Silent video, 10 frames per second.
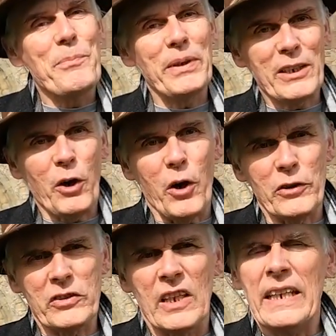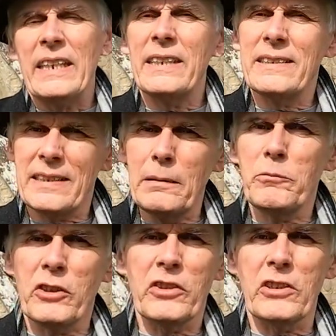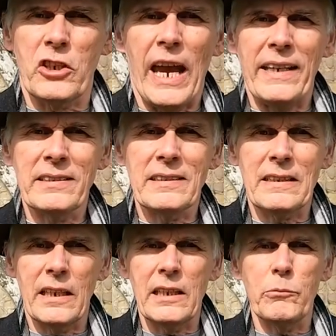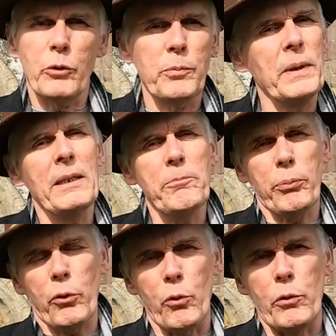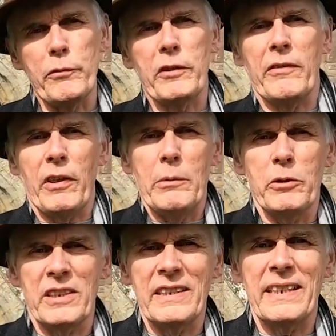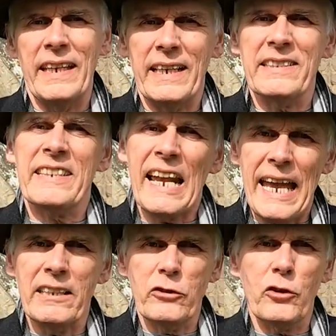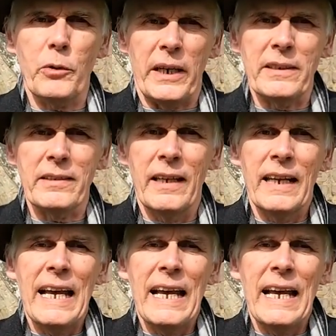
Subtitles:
because he seemed to suggest that it would be improved if they were to take a sledge to it